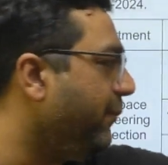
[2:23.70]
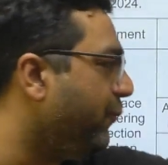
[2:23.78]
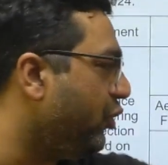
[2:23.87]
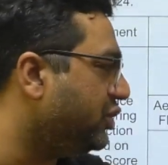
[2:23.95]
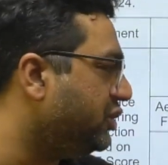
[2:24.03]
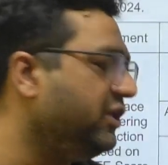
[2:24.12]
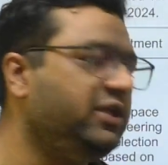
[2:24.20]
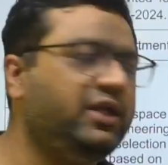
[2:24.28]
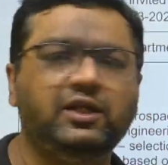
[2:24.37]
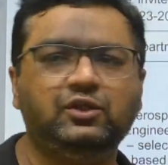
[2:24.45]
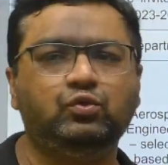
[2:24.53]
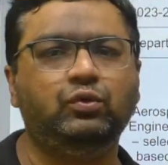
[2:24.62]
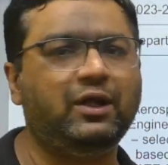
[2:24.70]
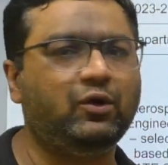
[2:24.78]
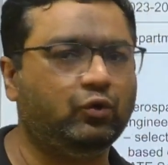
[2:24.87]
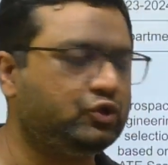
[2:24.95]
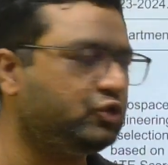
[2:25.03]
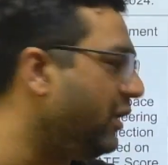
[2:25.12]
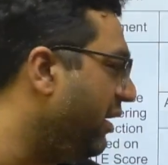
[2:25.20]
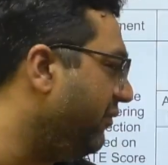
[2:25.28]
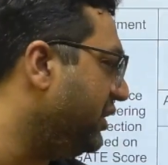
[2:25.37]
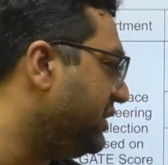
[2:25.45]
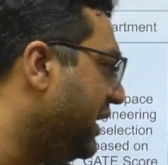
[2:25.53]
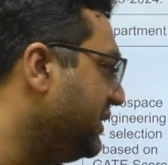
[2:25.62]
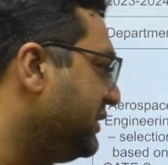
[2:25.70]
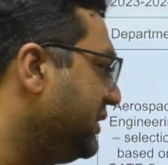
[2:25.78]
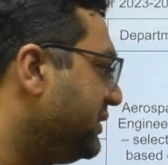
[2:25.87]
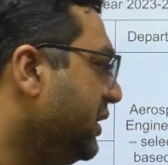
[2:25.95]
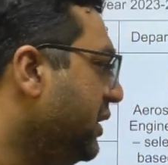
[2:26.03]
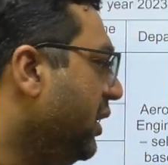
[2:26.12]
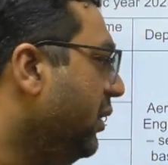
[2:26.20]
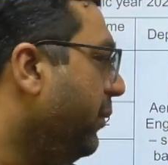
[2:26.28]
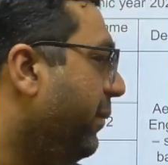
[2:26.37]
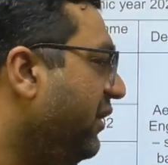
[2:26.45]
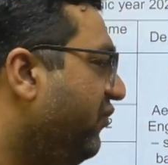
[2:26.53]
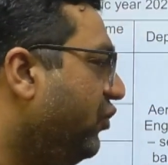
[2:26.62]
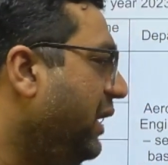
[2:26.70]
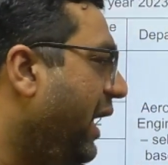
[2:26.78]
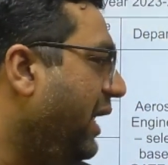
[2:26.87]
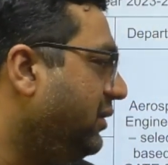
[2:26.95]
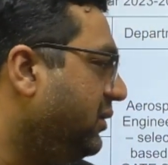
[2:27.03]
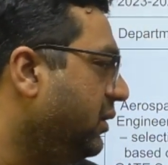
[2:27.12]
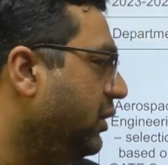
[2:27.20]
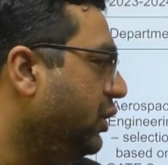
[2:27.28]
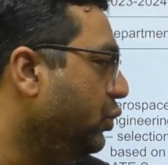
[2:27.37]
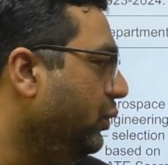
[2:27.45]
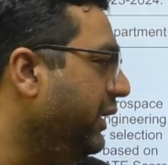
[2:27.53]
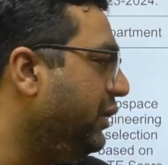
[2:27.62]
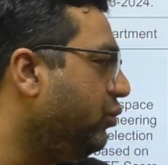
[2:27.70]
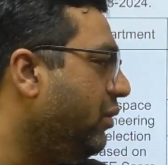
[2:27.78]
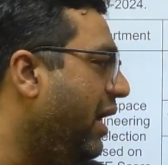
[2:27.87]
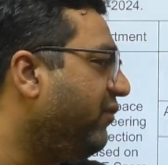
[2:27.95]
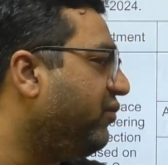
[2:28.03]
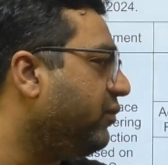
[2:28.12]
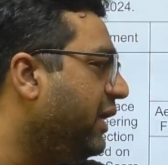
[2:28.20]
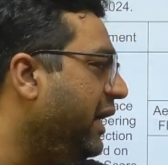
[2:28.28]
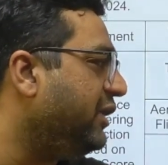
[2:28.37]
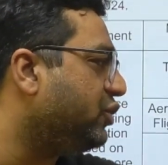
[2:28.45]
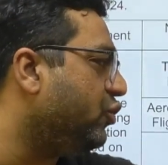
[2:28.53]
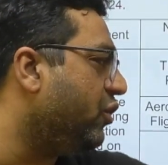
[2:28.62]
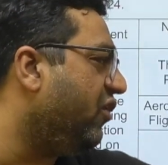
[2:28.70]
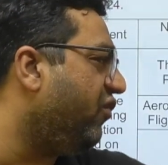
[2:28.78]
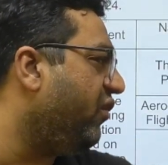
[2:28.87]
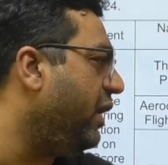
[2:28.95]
and production engineering student also have the chances. But for that you need to have GATE score of